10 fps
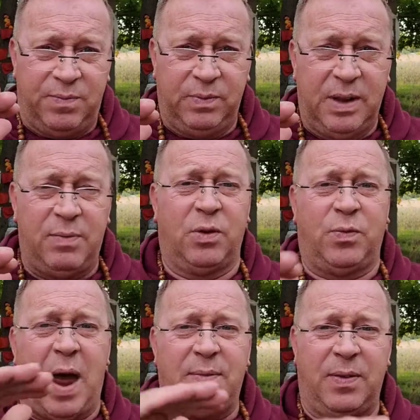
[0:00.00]
levels
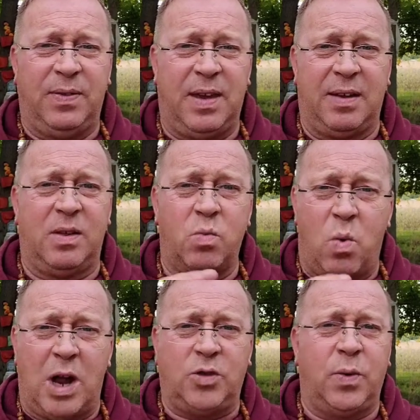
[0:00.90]
5 and 6, and
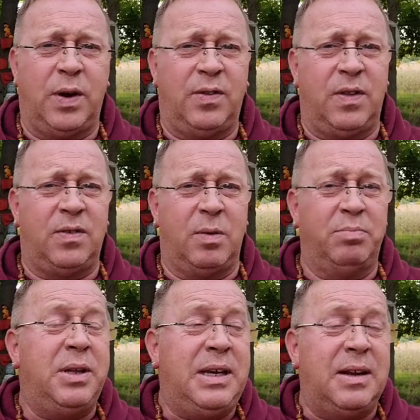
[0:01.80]
watchfulness is
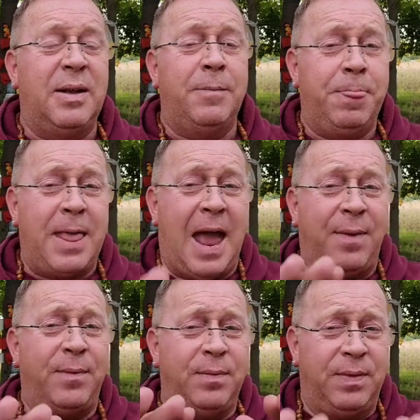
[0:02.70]
complete at
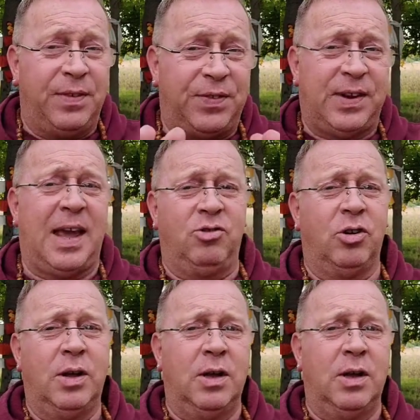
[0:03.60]
this stage.